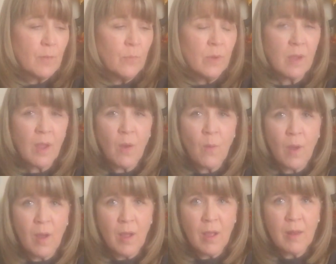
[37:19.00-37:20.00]
will go
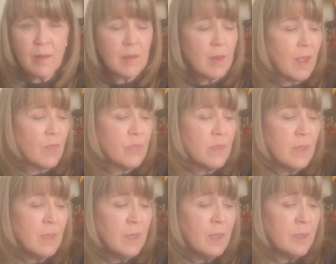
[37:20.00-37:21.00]
on at the
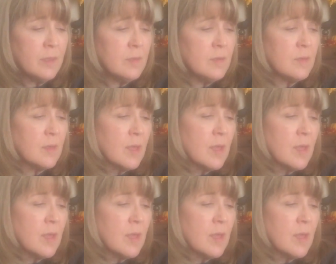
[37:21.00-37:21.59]
end.